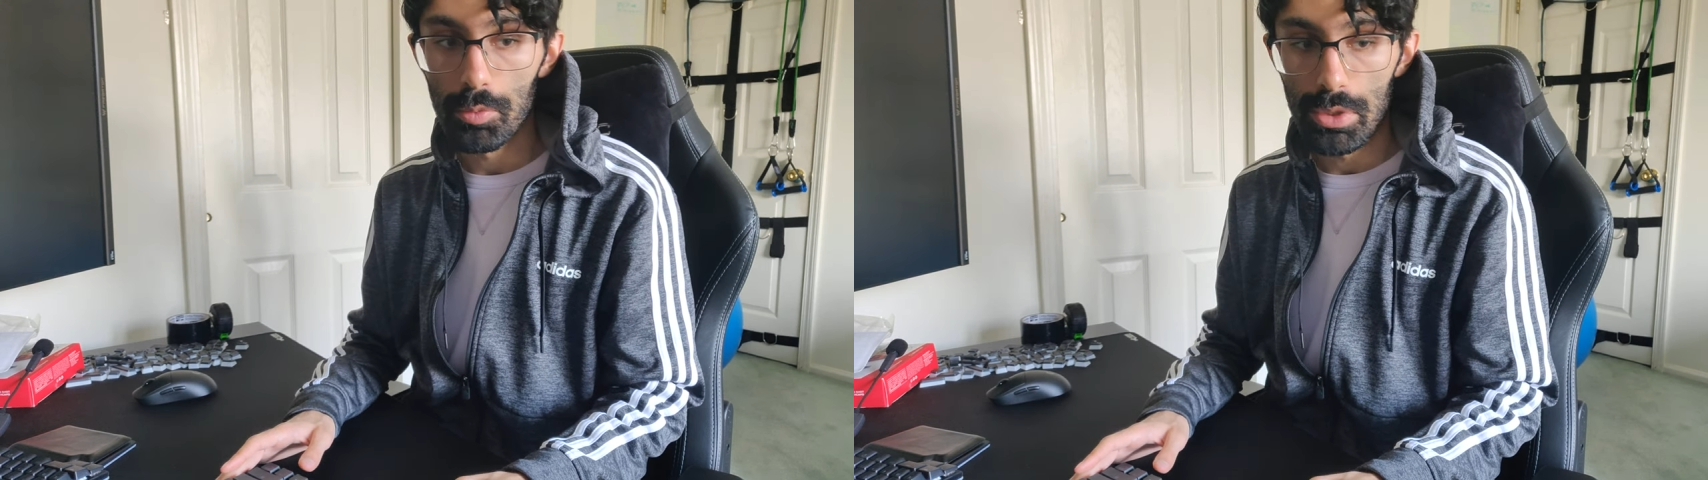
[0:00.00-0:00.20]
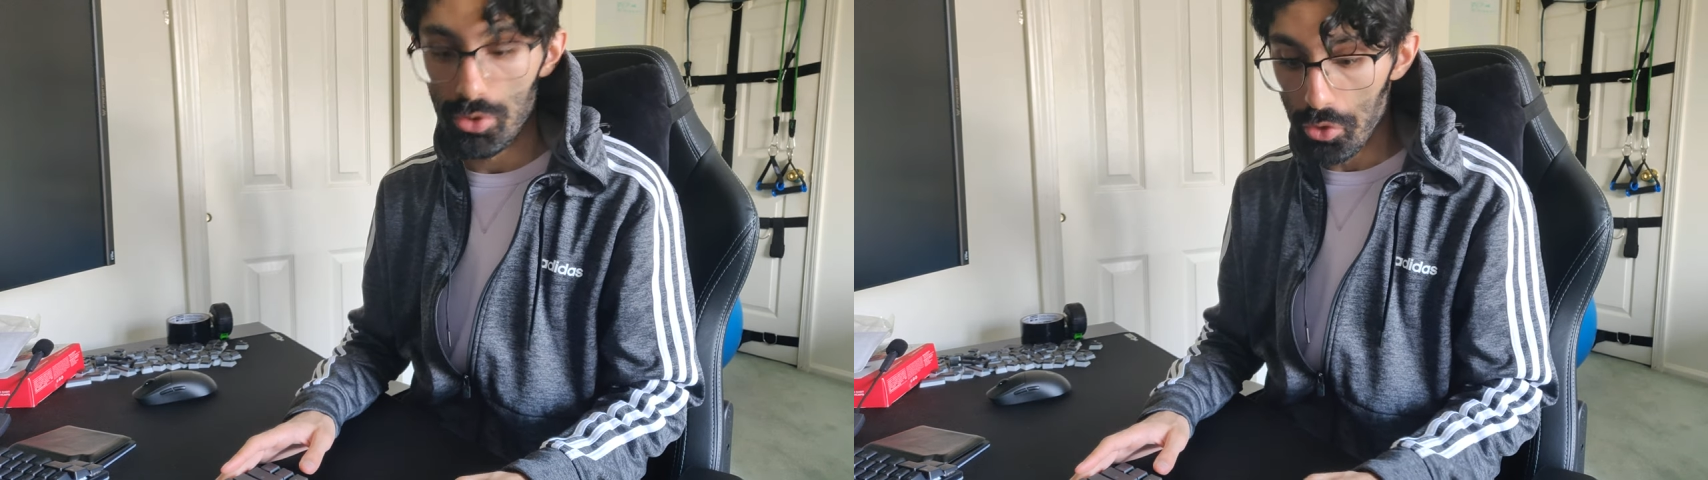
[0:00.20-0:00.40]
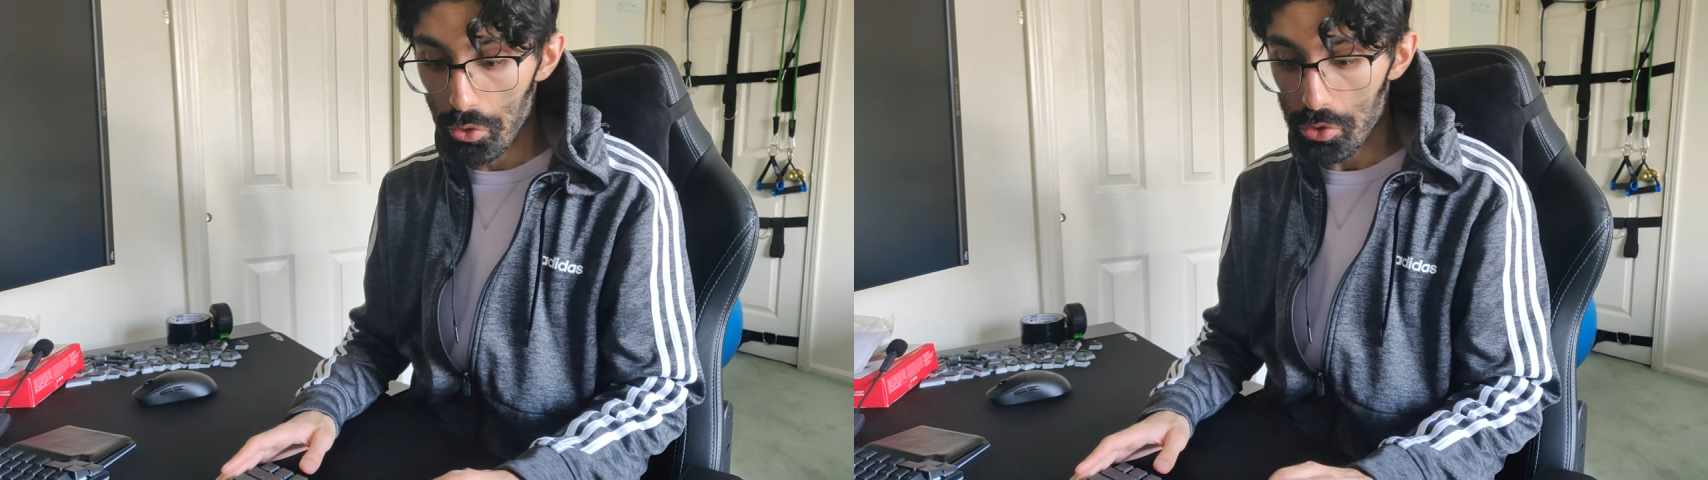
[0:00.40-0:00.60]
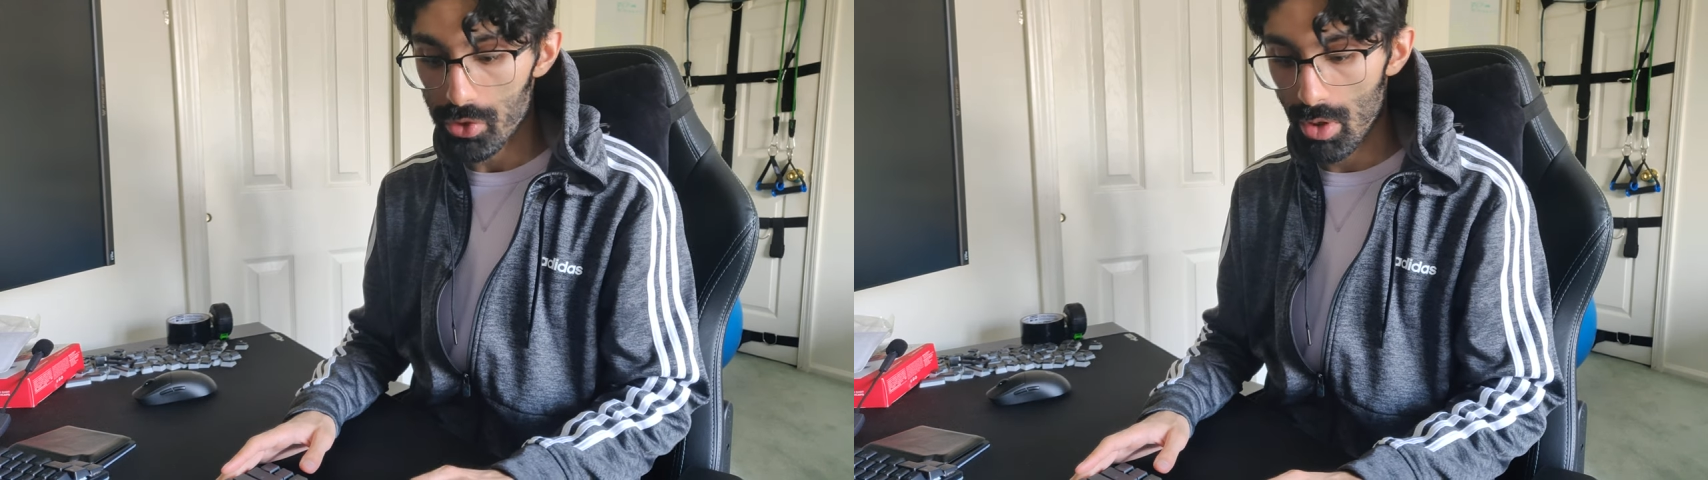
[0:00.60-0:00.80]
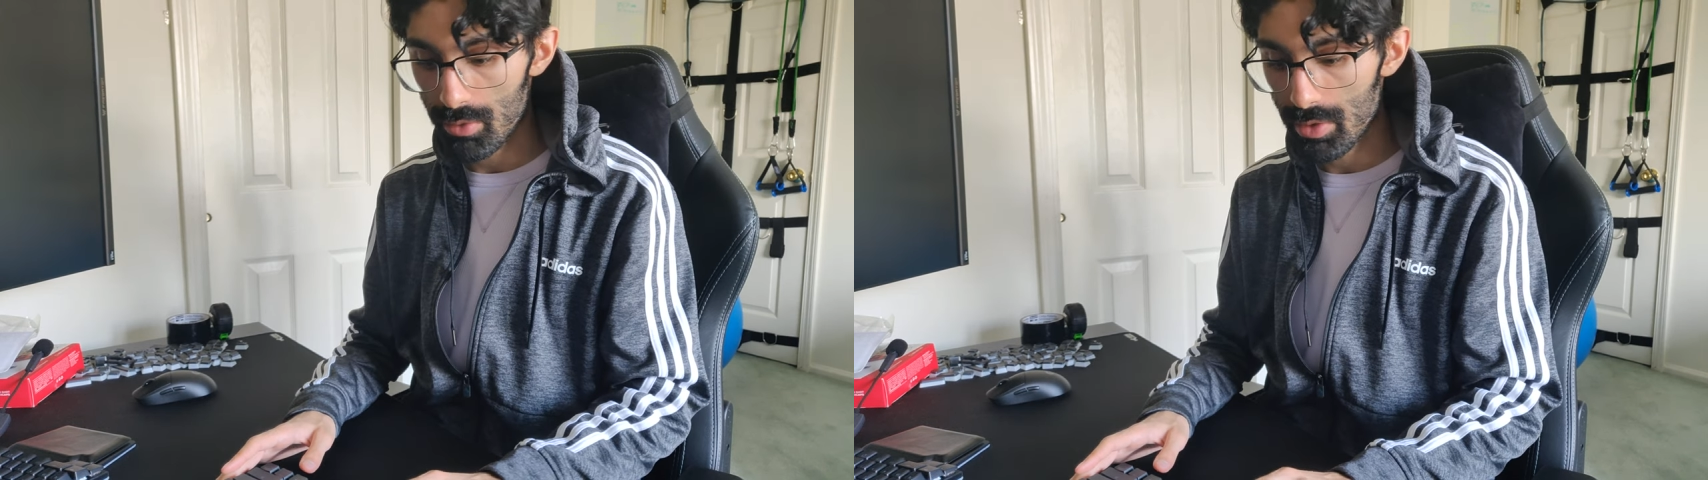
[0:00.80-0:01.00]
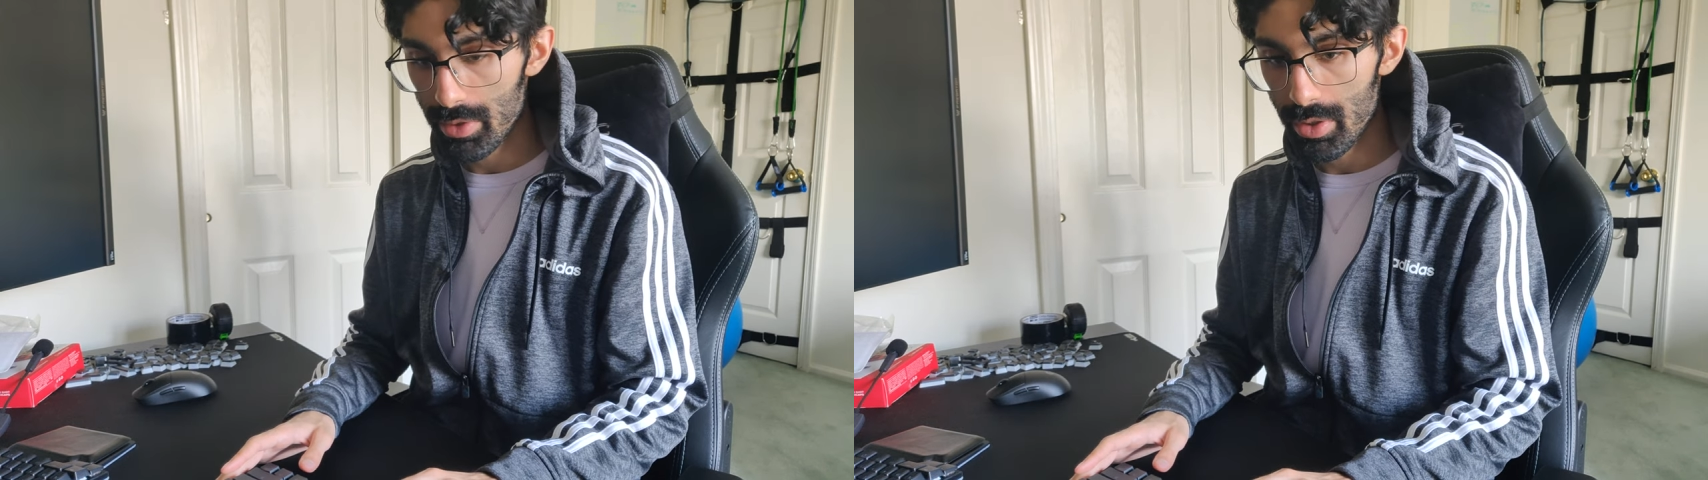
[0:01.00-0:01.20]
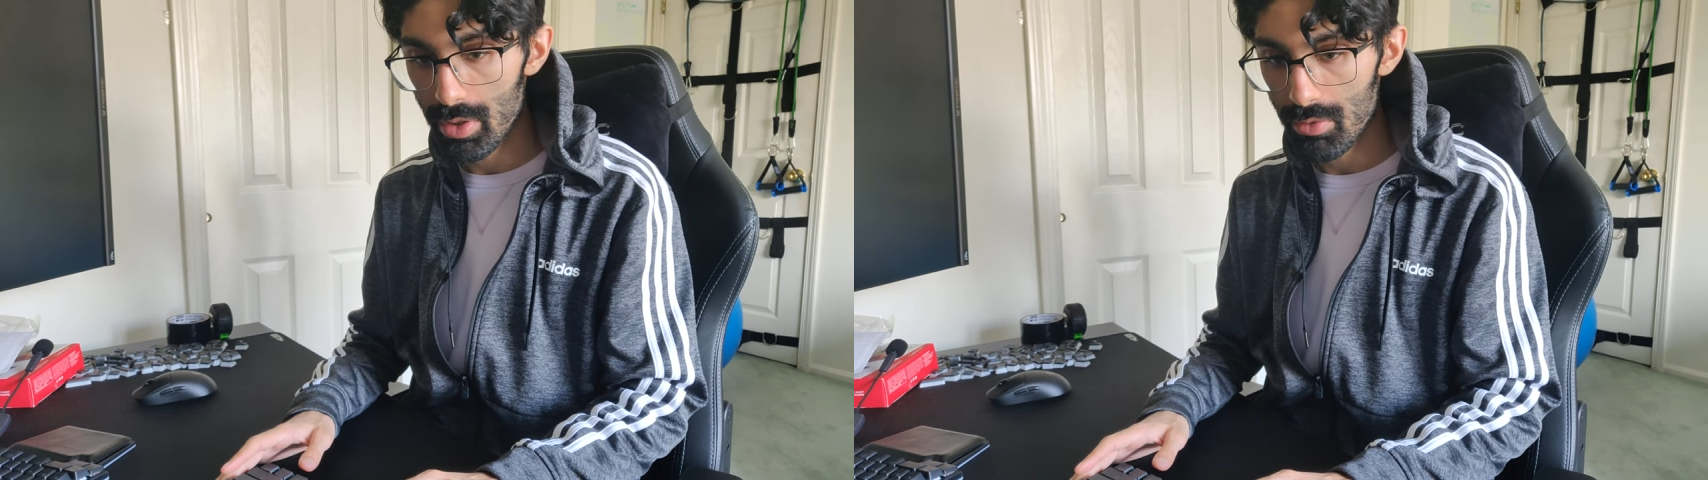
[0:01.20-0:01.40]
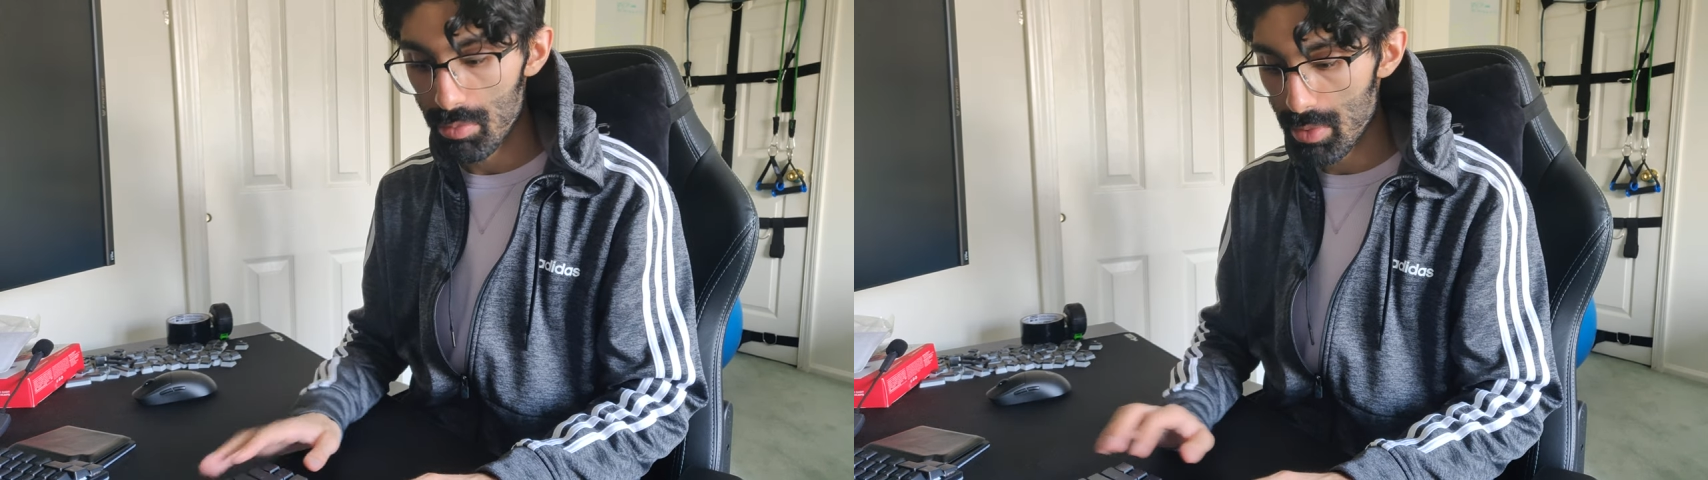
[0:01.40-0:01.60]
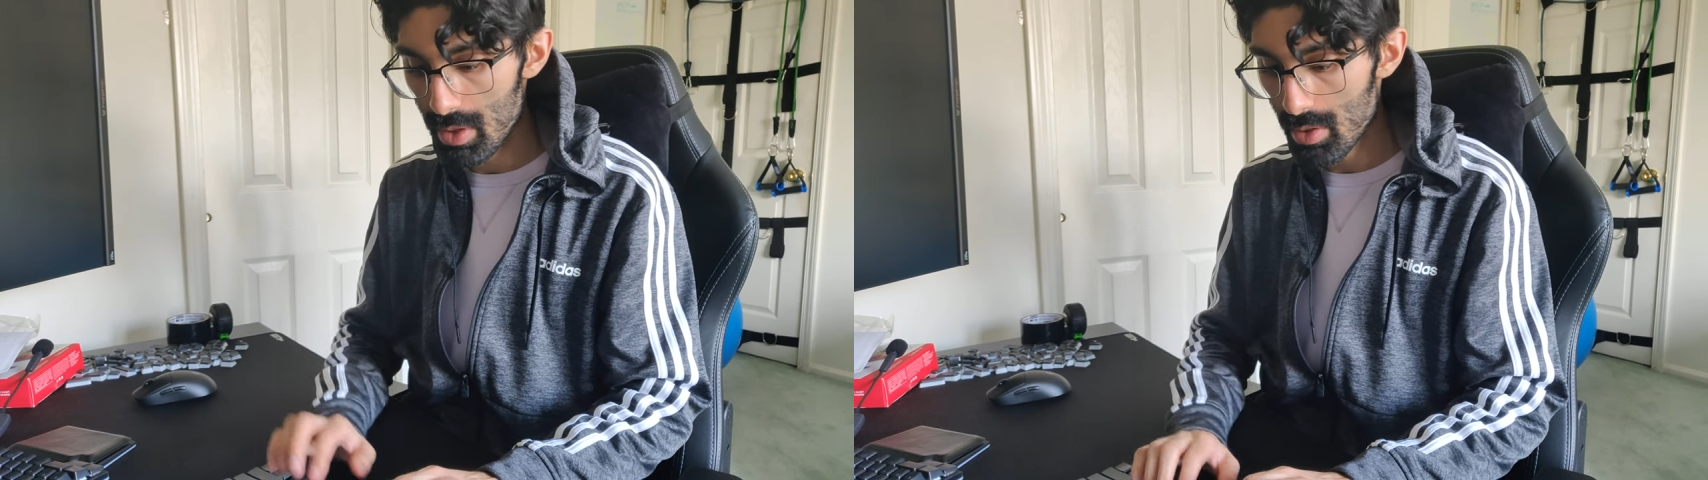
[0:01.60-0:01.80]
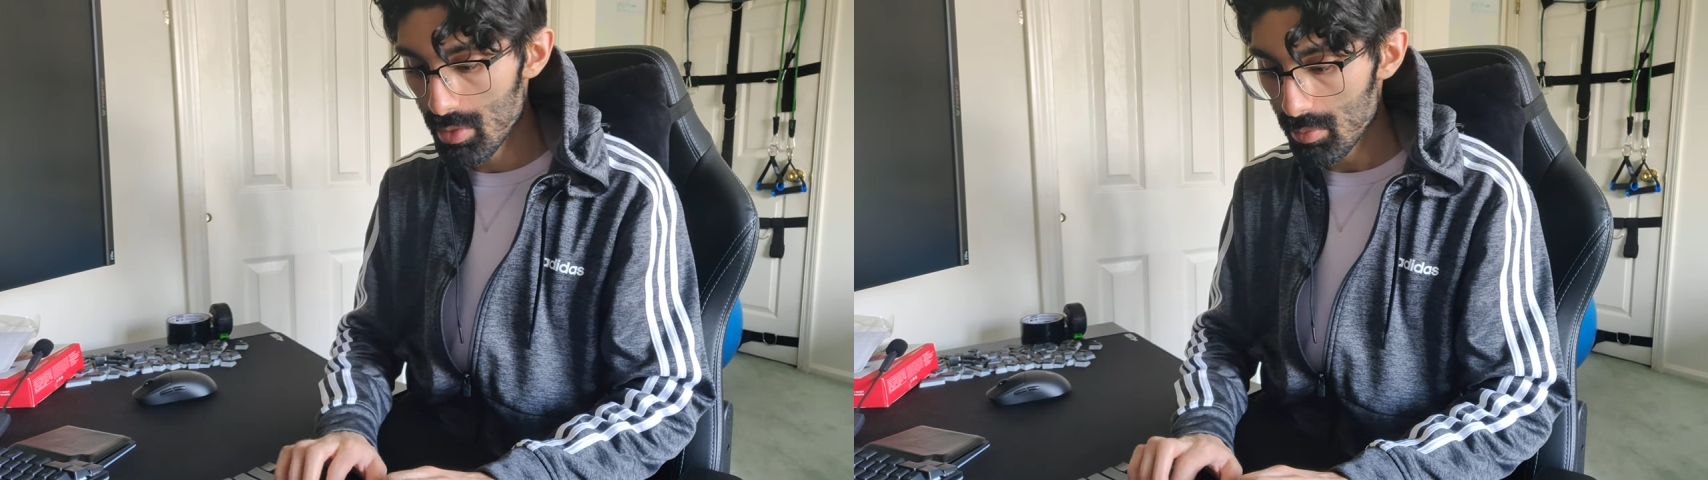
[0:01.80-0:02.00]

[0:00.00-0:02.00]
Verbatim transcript: little bit too soft and linear for me,